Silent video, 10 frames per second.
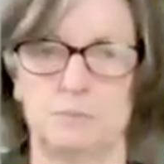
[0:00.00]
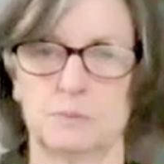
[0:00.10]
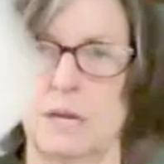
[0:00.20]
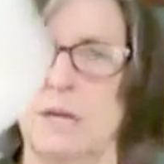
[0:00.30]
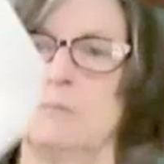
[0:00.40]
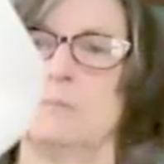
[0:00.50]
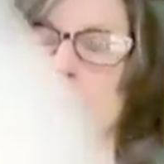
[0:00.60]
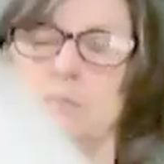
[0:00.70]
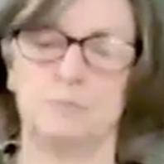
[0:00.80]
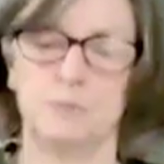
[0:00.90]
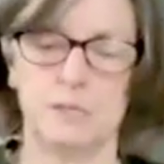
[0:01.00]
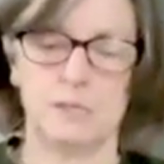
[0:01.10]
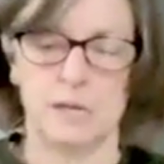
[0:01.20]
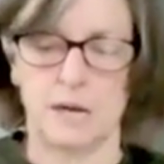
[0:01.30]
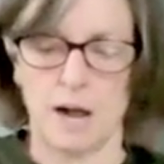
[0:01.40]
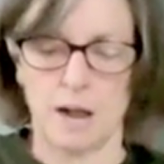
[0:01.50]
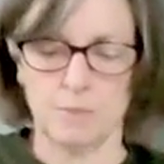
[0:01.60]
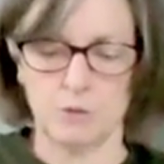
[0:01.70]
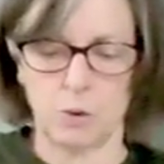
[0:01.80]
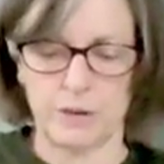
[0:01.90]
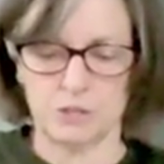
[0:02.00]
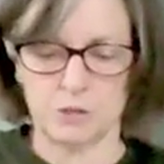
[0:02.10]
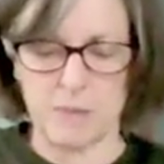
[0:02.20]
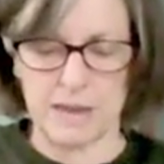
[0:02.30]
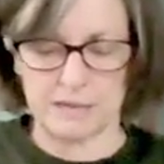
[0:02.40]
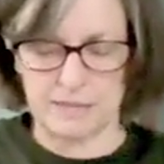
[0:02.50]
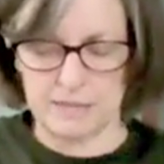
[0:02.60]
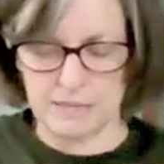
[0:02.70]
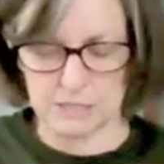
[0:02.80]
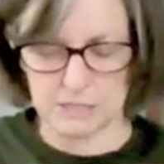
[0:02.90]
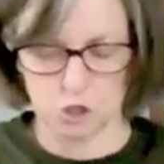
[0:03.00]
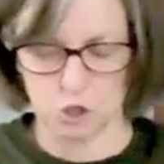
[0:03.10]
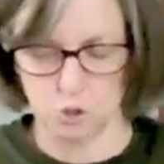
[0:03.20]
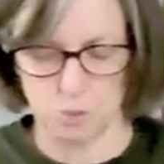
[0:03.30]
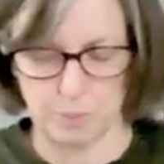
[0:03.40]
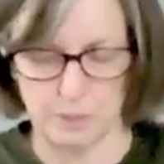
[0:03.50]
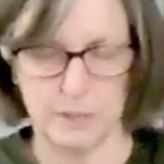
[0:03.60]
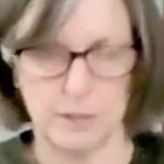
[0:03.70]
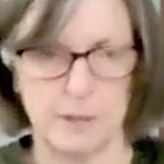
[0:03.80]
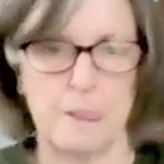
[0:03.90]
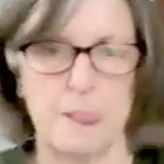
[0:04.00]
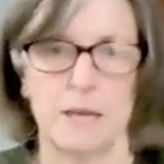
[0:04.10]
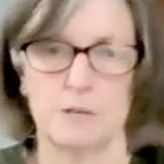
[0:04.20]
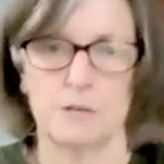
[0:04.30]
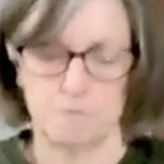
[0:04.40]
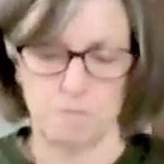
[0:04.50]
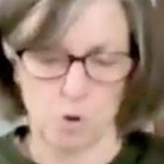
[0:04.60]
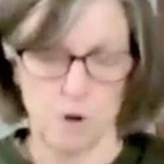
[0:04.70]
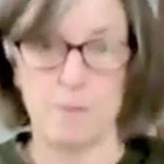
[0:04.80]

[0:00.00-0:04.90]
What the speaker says: Okay? I'm going to make this scoop for the